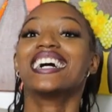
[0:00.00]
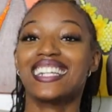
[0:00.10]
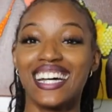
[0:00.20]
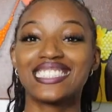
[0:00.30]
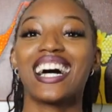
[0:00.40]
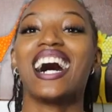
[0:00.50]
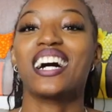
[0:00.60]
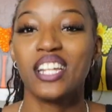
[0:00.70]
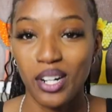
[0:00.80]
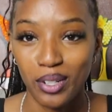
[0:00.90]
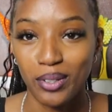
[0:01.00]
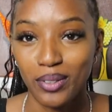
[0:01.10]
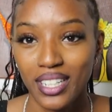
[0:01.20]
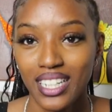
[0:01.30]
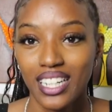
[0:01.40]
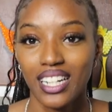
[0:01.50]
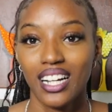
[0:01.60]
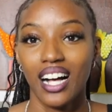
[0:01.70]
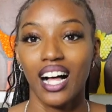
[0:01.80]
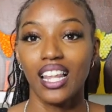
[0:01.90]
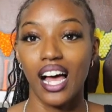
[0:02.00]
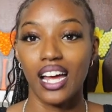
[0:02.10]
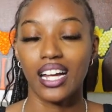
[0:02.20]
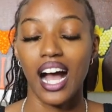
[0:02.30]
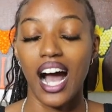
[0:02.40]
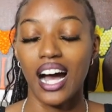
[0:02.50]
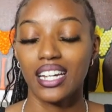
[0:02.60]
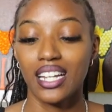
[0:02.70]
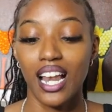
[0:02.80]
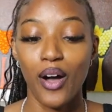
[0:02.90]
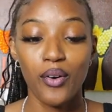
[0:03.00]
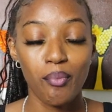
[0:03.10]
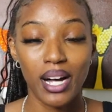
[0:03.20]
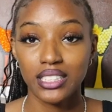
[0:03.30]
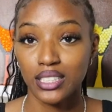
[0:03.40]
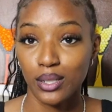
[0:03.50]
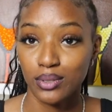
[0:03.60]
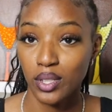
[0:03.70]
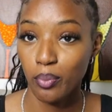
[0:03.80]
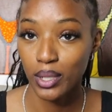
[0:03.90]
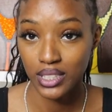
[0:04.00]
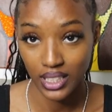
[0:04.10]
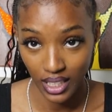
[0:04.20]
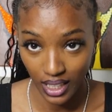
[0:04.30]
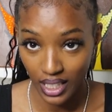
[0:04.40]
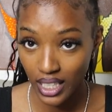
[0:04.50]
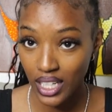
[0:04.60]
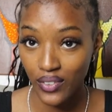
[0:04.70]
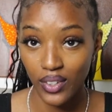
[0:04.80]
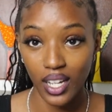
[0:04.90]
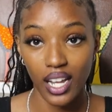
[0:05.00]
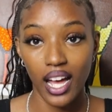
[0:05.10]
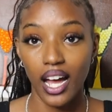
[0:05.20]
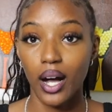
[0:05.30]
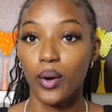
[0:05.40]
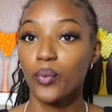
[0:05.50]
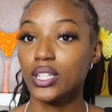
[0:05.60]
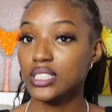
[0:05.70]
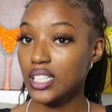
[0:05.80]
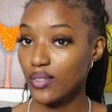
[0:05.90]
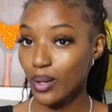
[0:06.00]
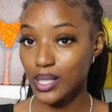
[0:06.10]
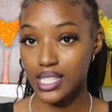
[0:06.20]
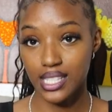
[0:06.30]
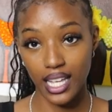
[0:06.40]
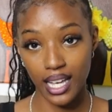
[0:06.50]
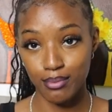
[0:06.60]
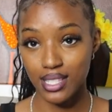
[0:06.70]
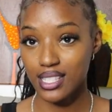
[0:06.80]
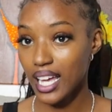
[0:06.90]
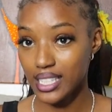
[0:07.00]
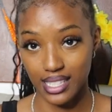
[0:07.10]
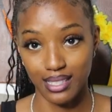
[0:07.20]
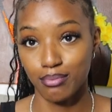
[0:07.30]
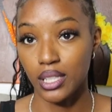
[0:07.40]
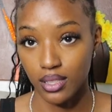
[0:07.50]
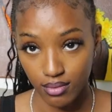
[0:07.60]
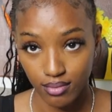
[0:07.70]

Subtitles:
That's how I know. Like, I didn't lower myself to a person that wasn't even on the same status as me.